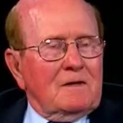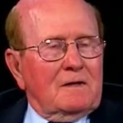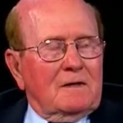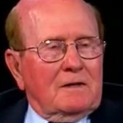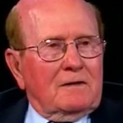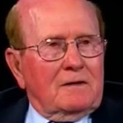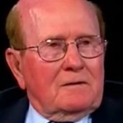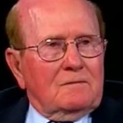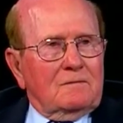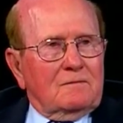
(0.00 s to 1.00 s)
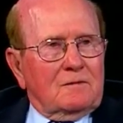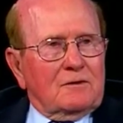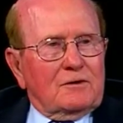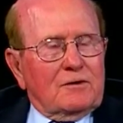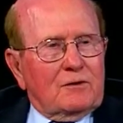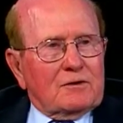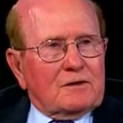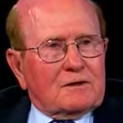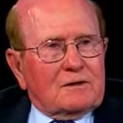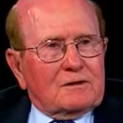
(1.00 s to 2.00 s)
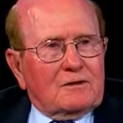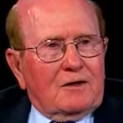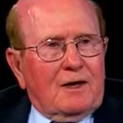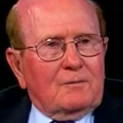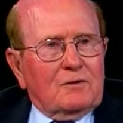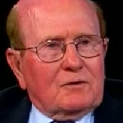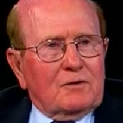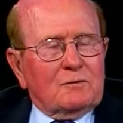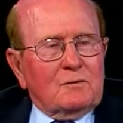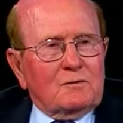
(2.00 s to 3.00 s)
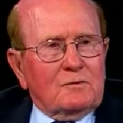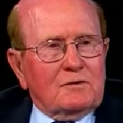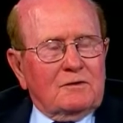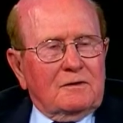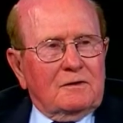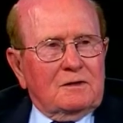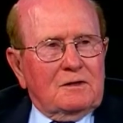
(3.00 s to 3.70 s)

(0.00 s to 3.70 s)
and. Uh, one of the interesting things that happened at Christmas was the